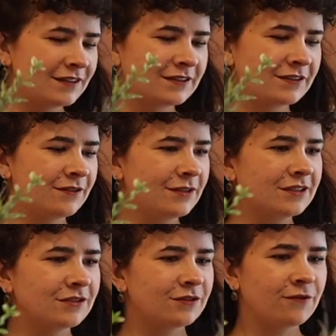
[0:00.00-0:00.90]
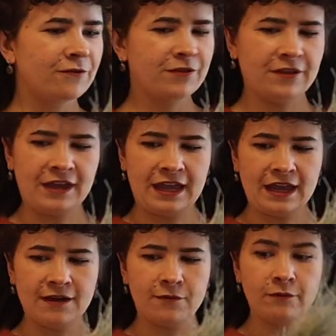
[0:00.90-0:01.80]
So we'll just go for
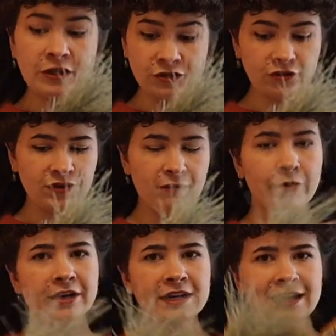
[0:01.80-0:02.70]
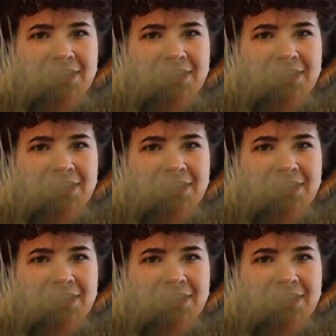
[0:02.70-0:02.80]
the wintry one.